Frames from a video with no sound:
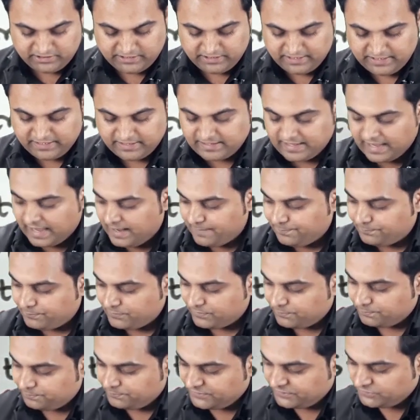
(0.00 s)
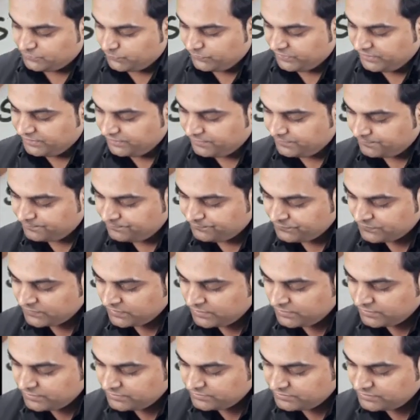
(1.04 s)
a gap between
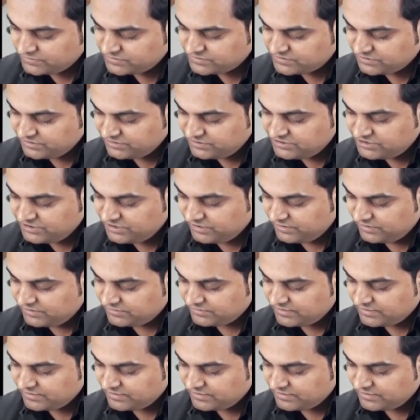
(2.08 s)
the CG,